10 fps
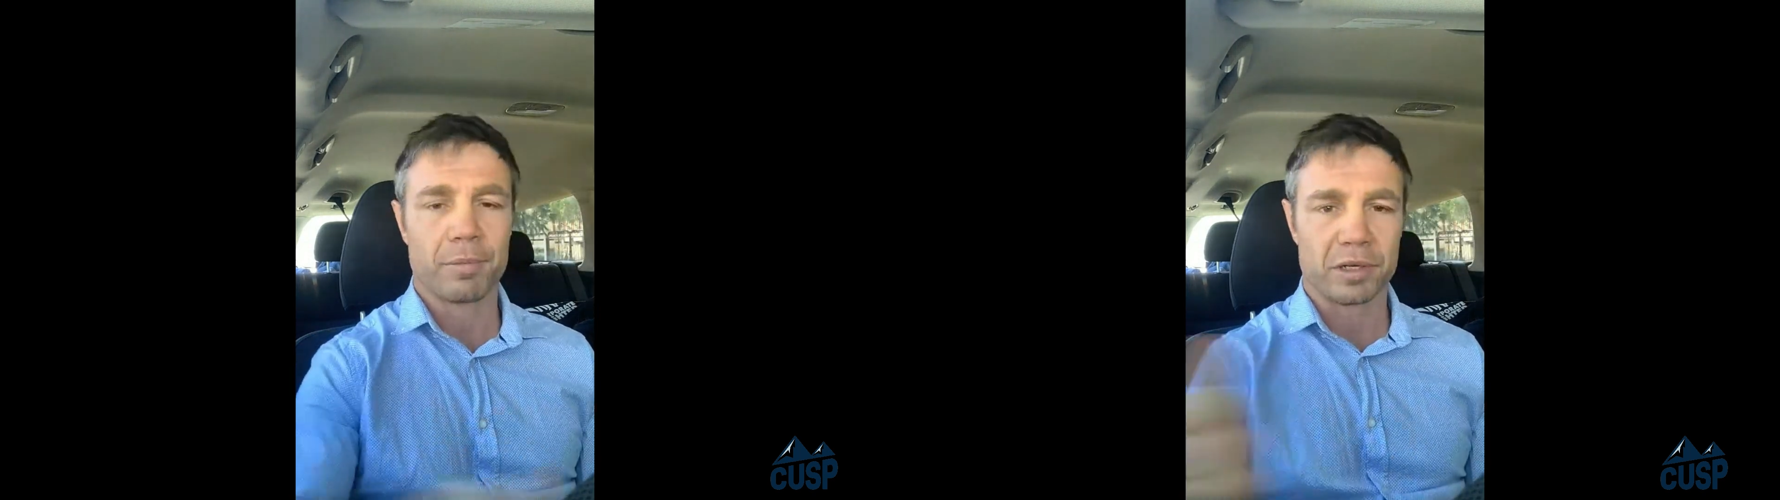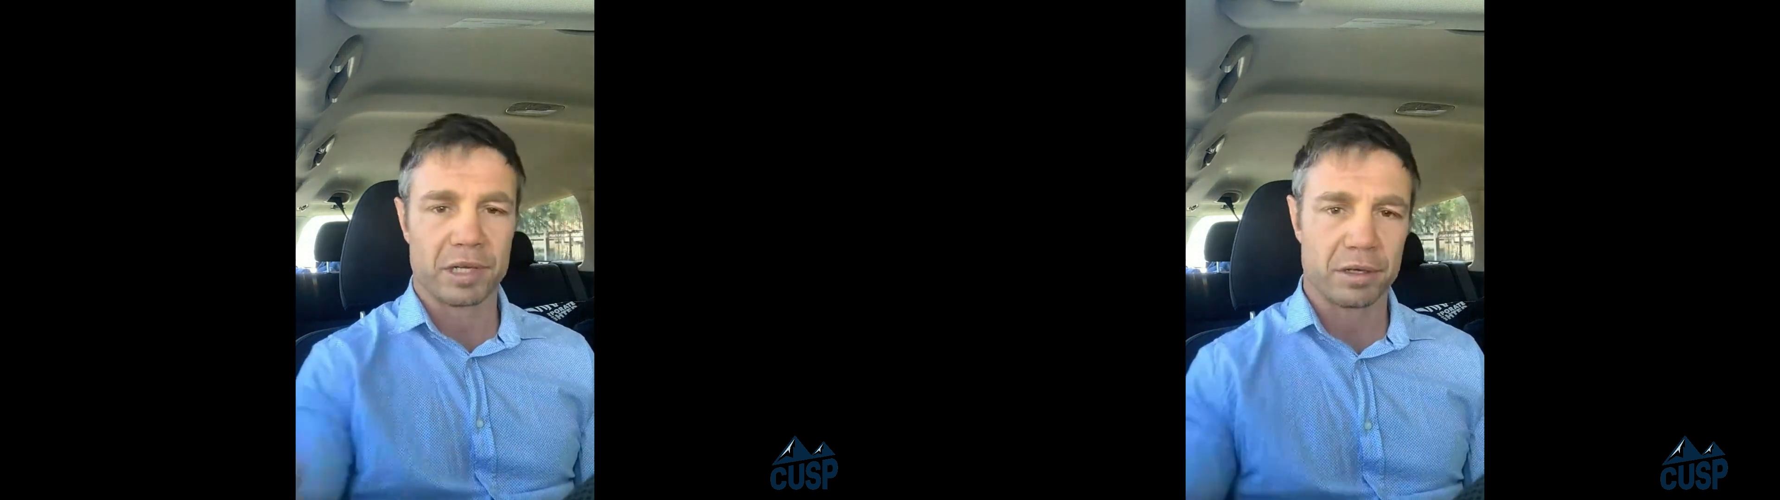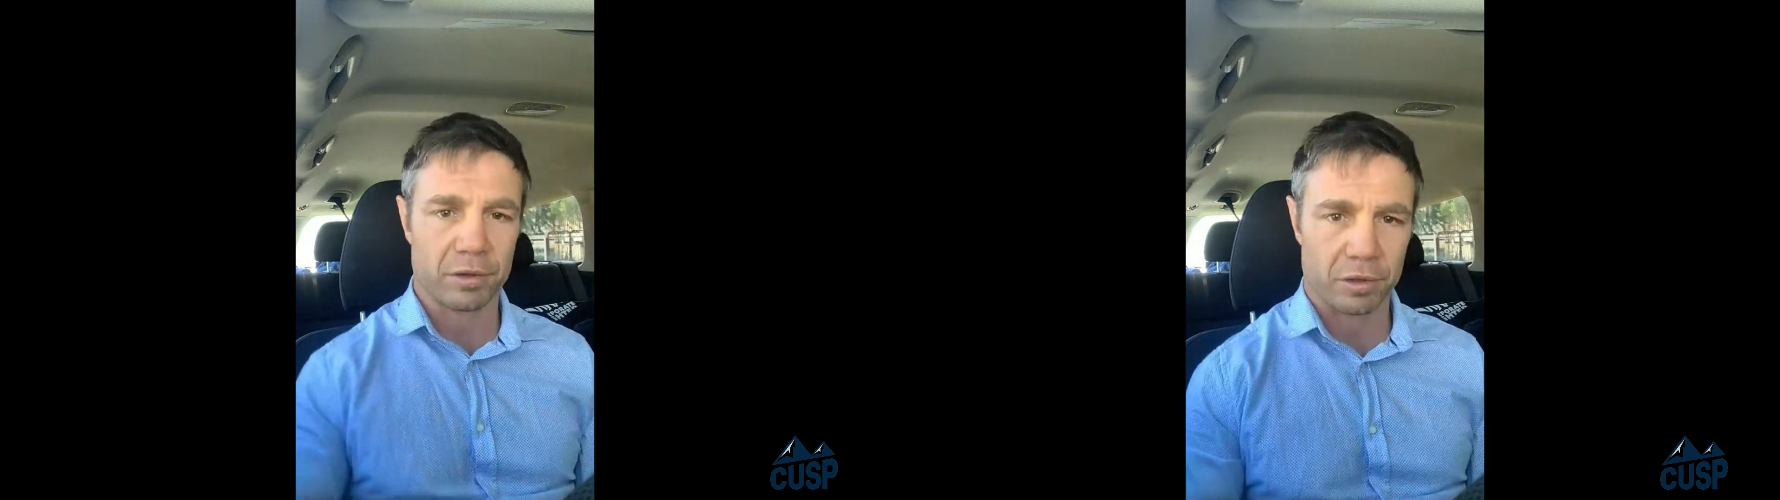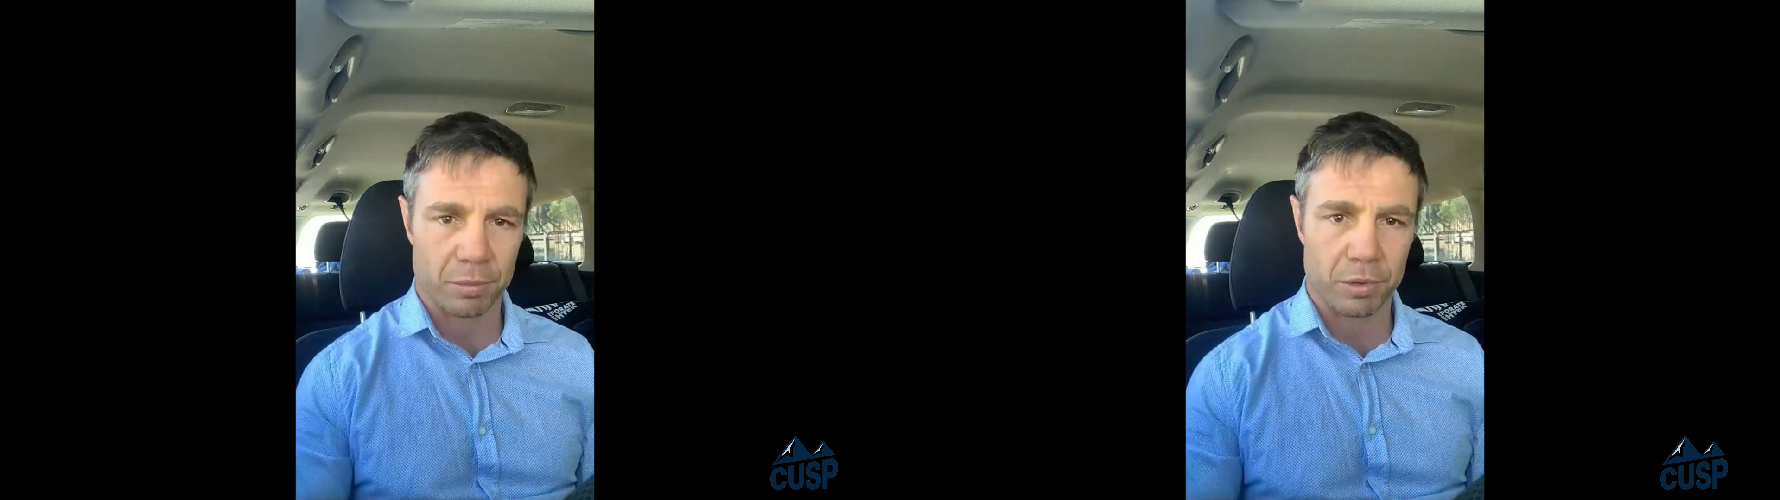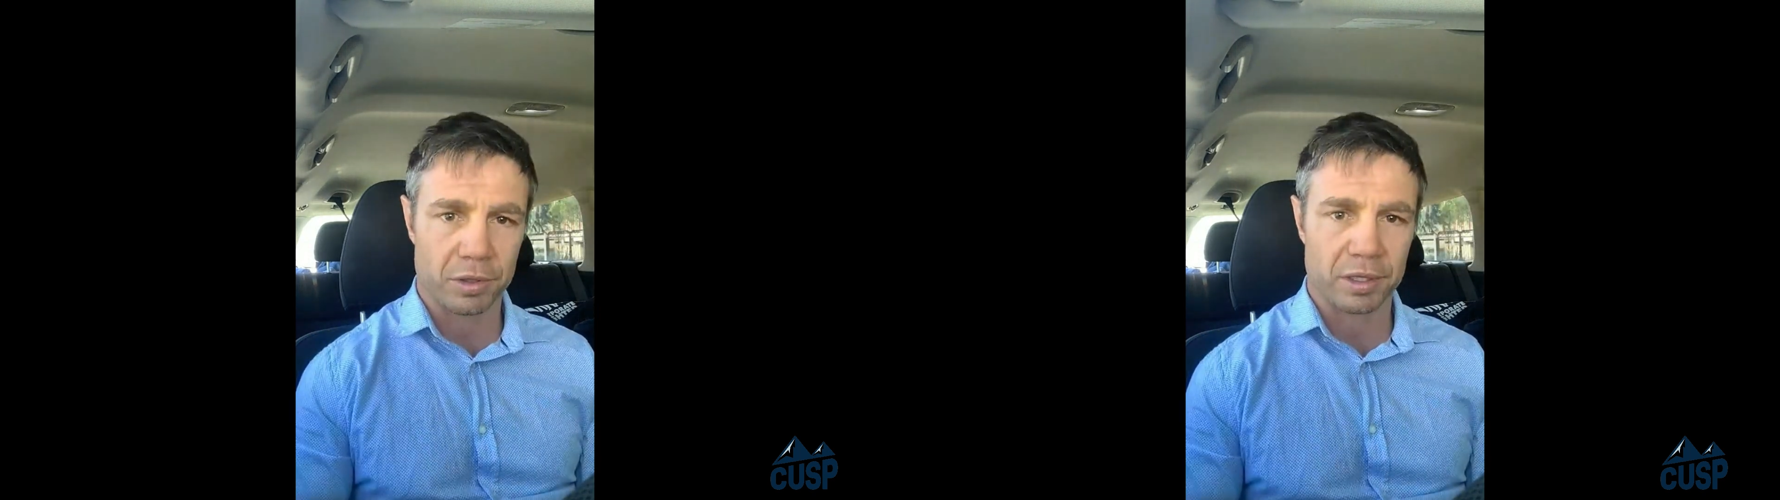my debt to the
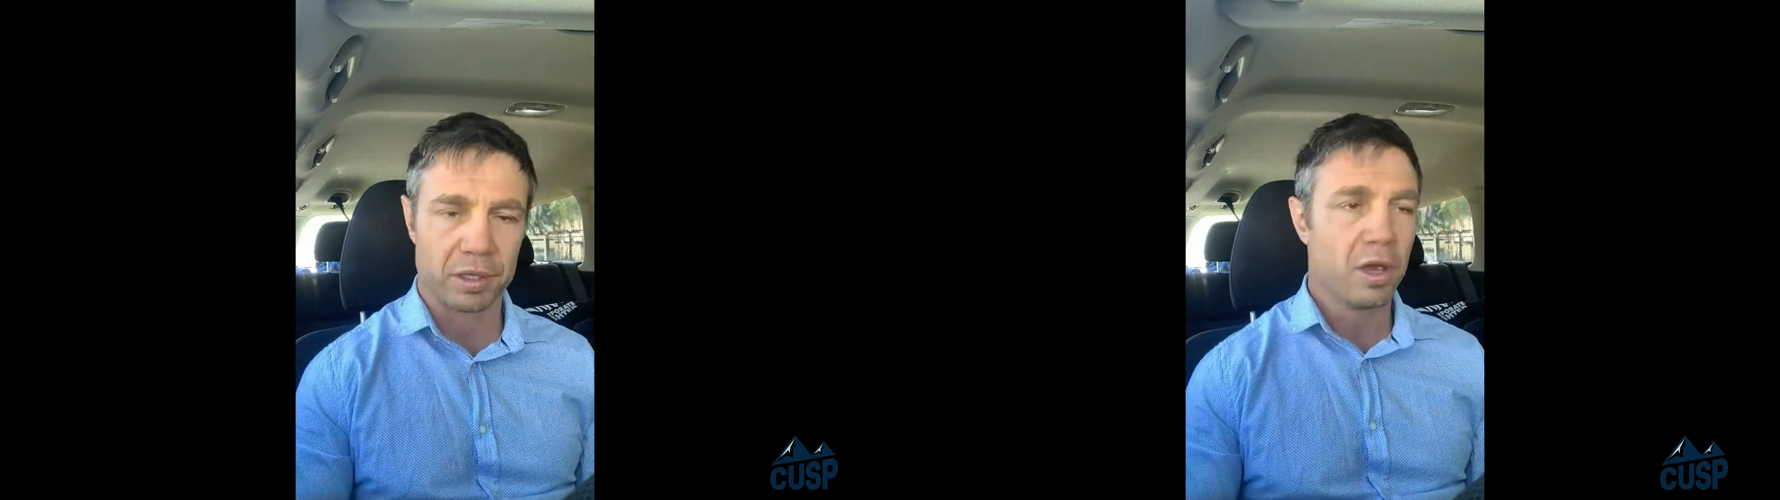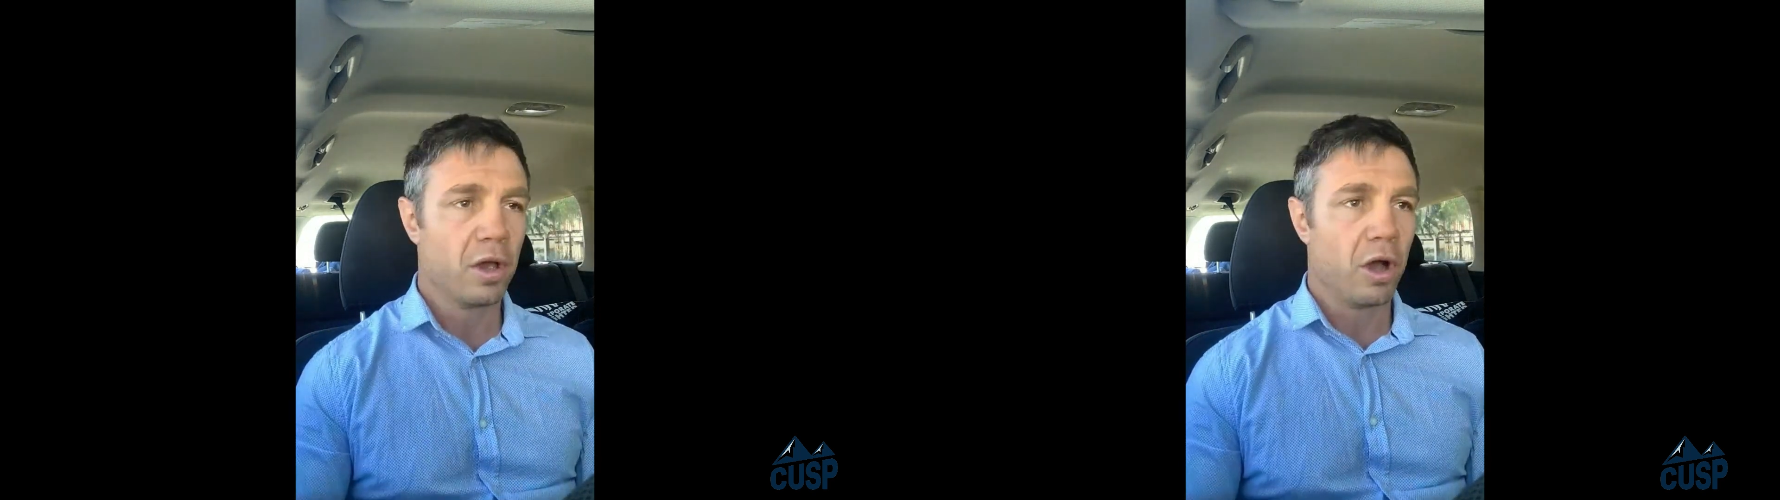community.